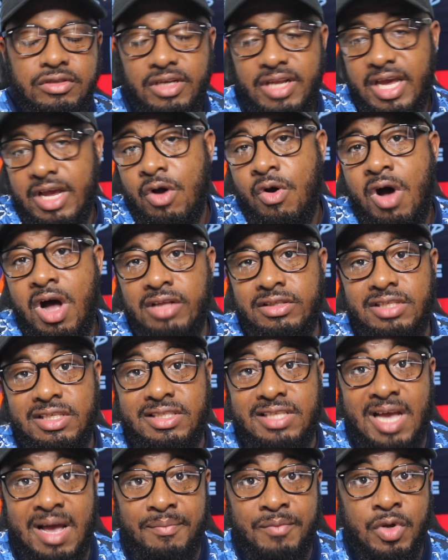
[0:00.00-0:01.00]
So they go on
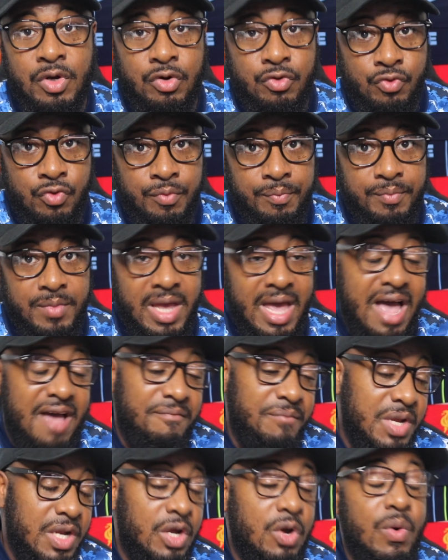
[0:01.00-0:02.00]
to top the group. They
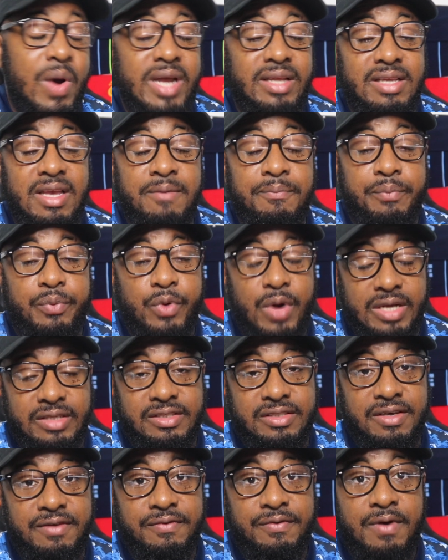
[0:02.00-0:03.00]
have been quite
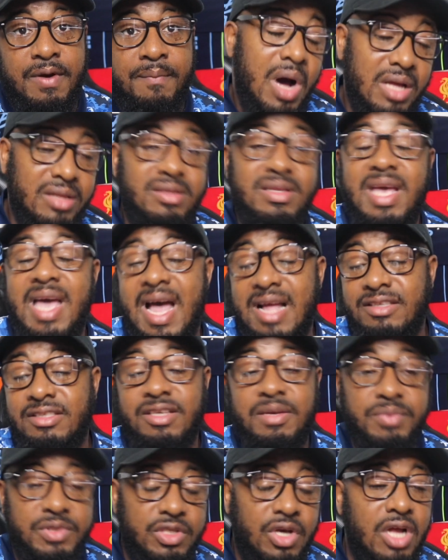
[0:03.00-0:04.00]
impressive, but they had
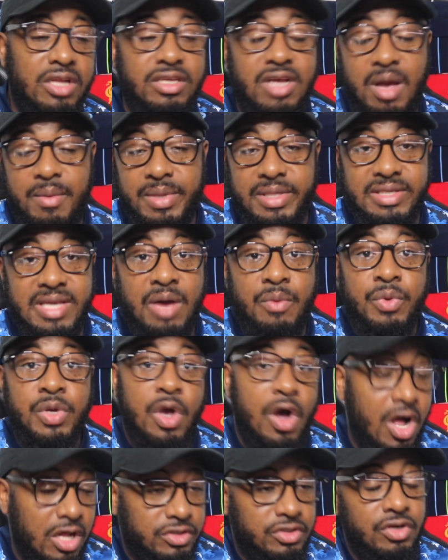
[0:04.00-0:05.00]
some shortcomings that
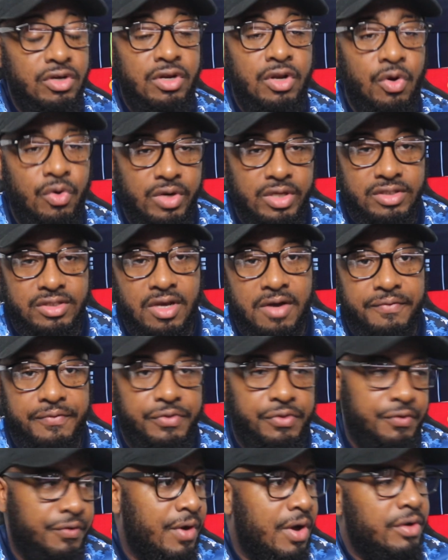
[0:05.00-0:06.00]
we all took notice of
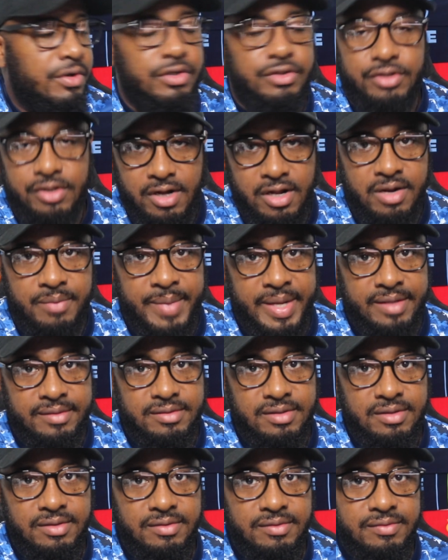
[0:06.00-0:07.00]
throughout the
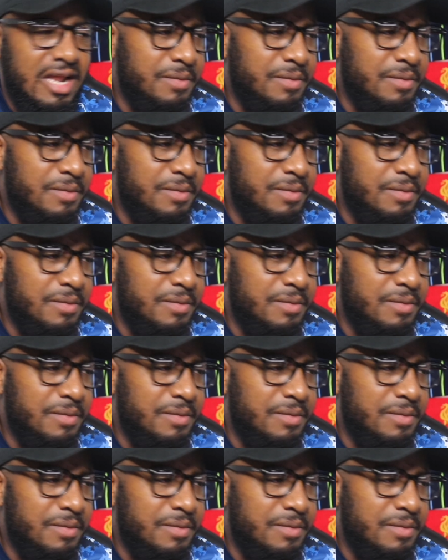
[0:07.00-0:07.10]
tournament.